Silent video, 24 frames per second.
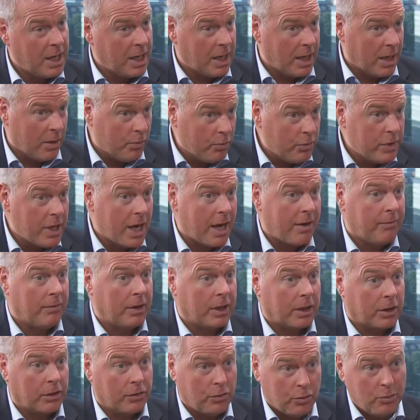And we have
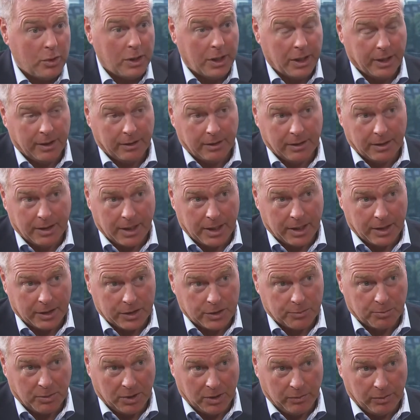accumulated that
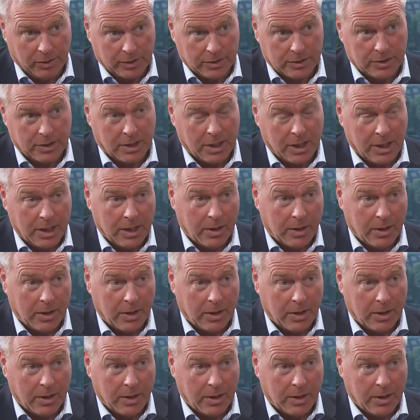experience